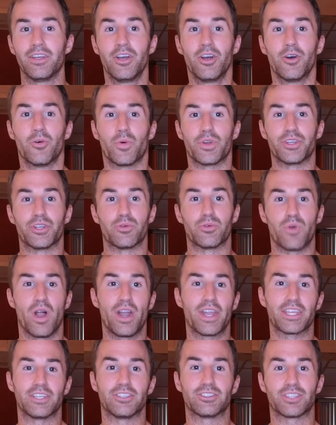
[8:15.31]
when you're running
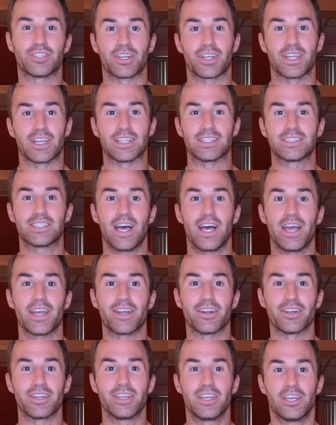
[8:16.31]
and you start getting
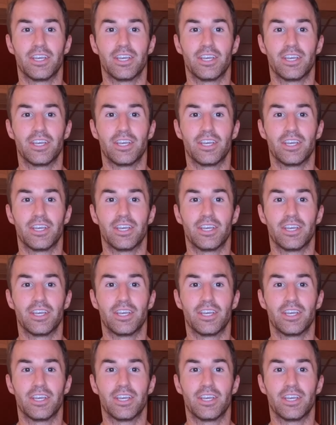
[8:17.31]
tired,